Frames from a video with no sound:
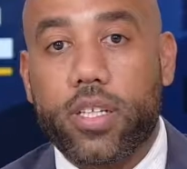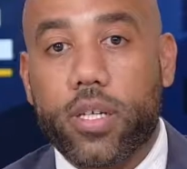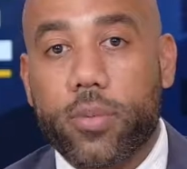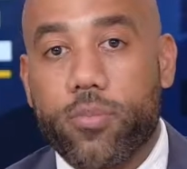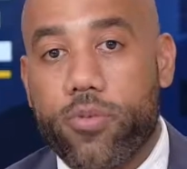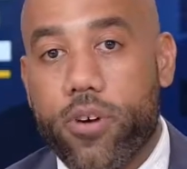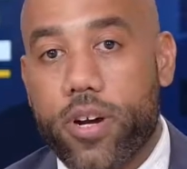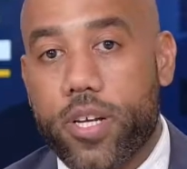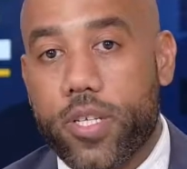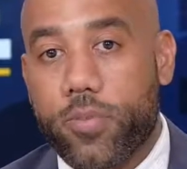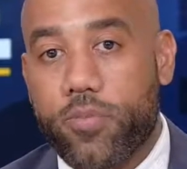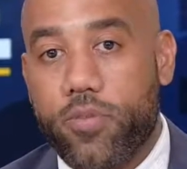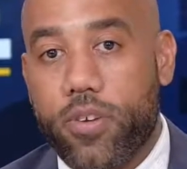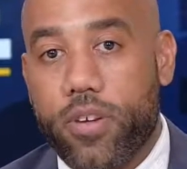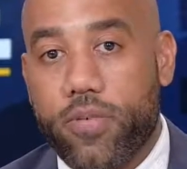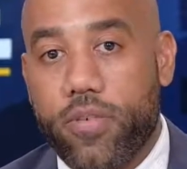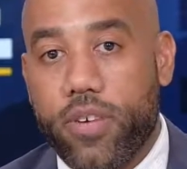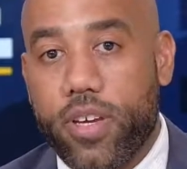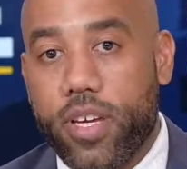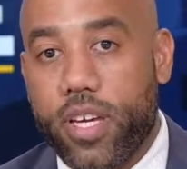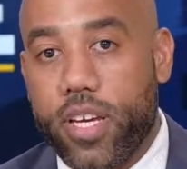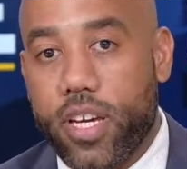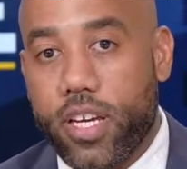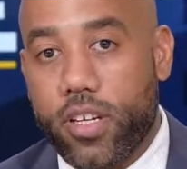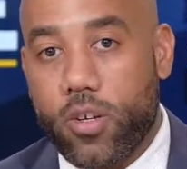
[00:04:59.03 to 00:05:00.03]
press
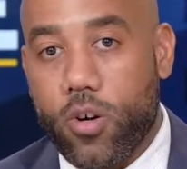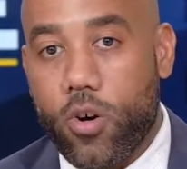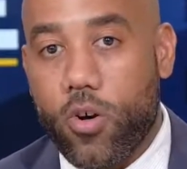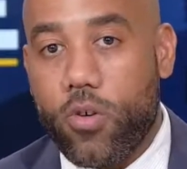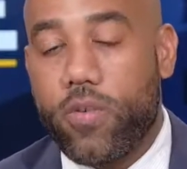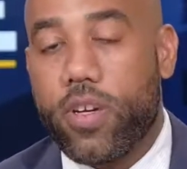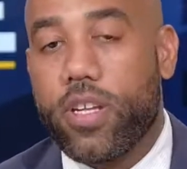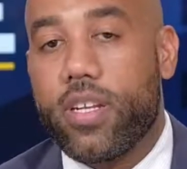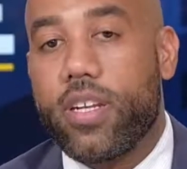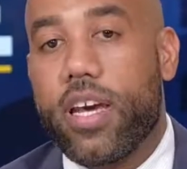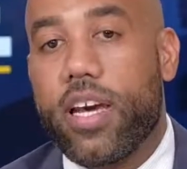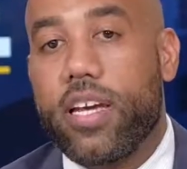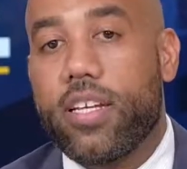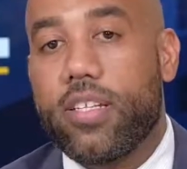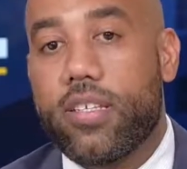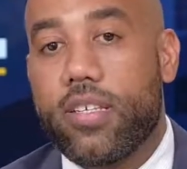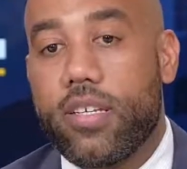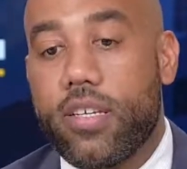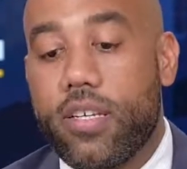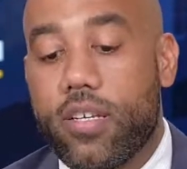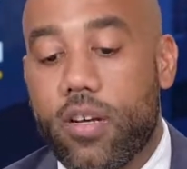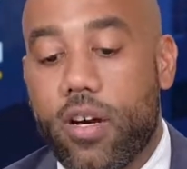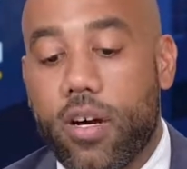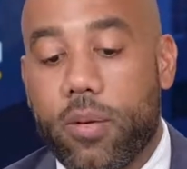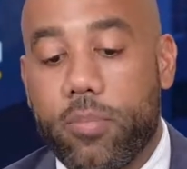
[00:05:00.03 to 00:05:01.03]
briefing and
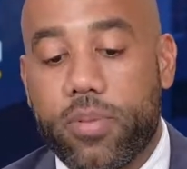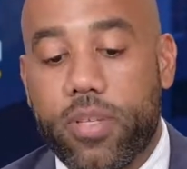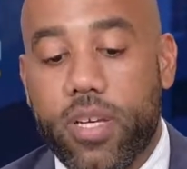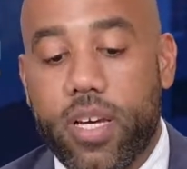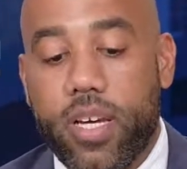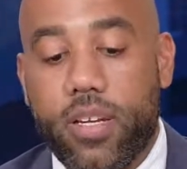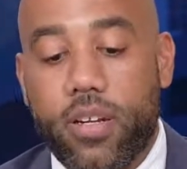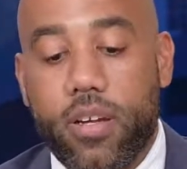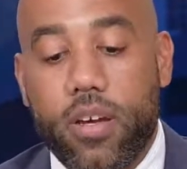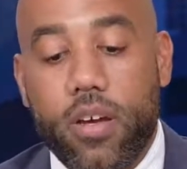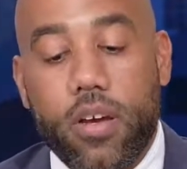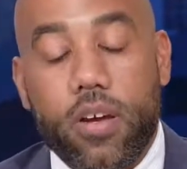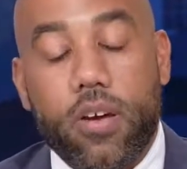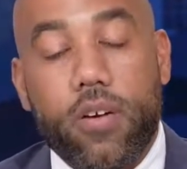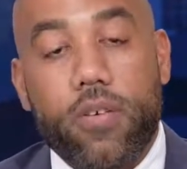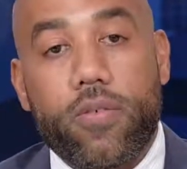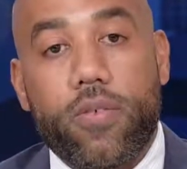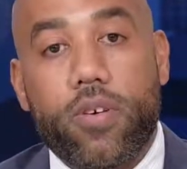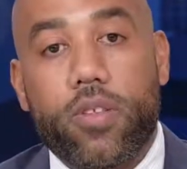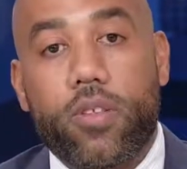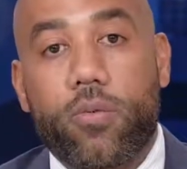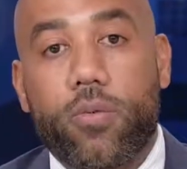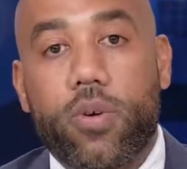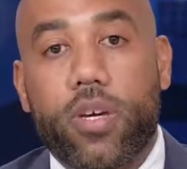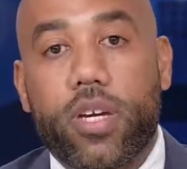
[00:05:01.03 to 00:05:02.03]
COVID-19 update for
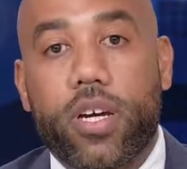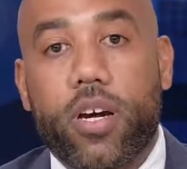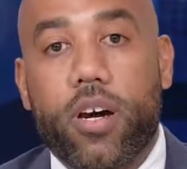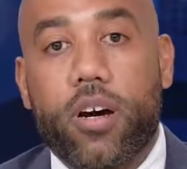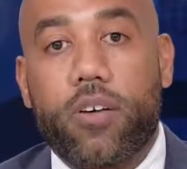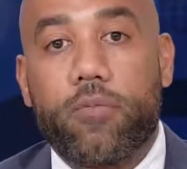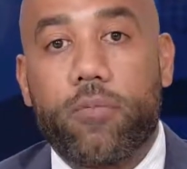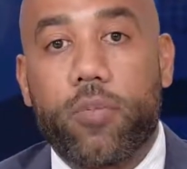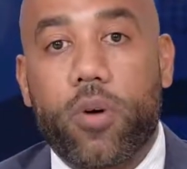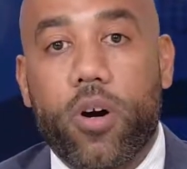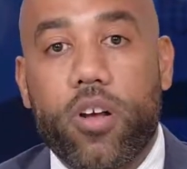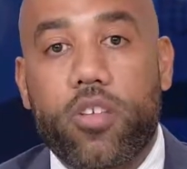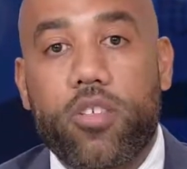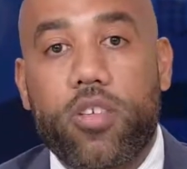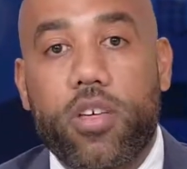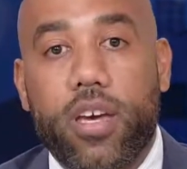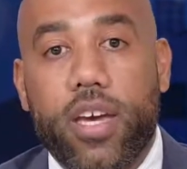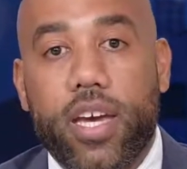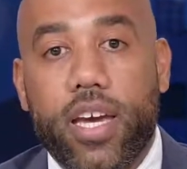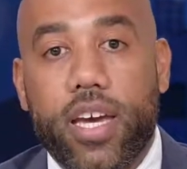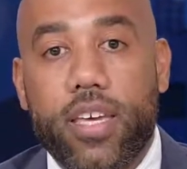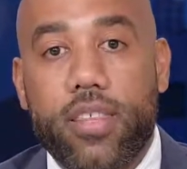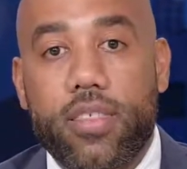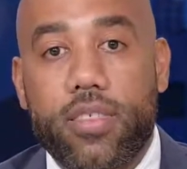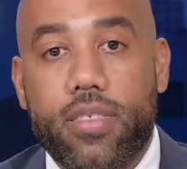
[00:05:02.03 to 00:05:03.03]
the week of March
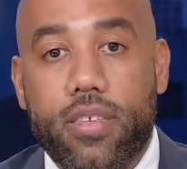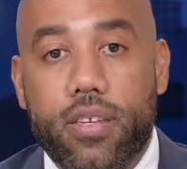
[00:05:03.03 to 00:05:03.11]
8th,